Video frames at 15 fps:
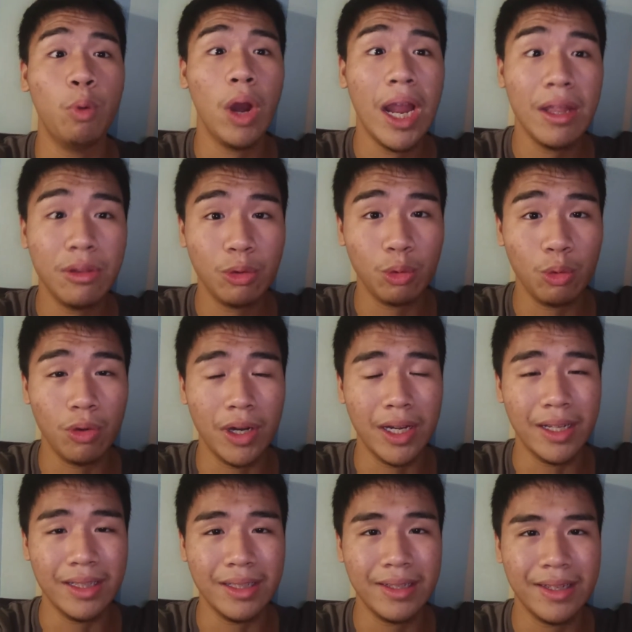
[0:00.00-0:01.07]
brand new
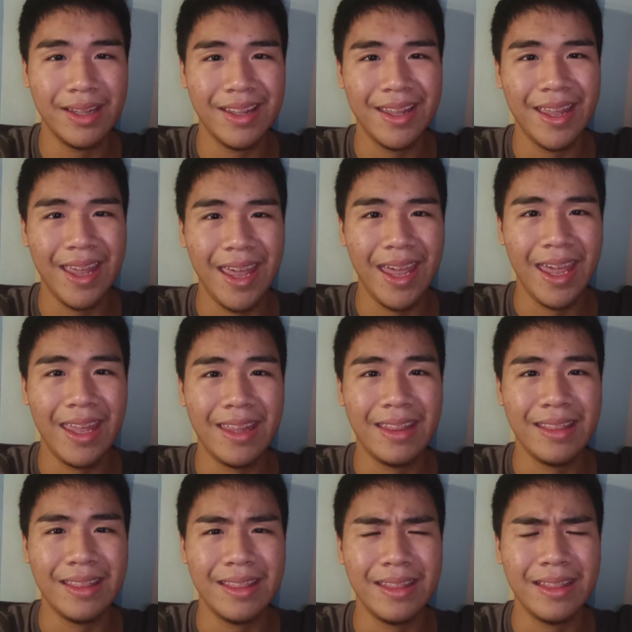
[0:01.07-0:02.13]
one.
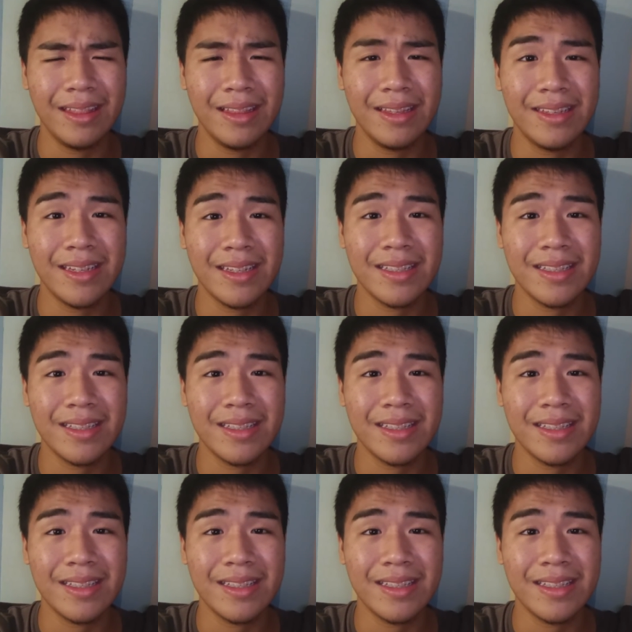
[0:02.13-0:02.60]
And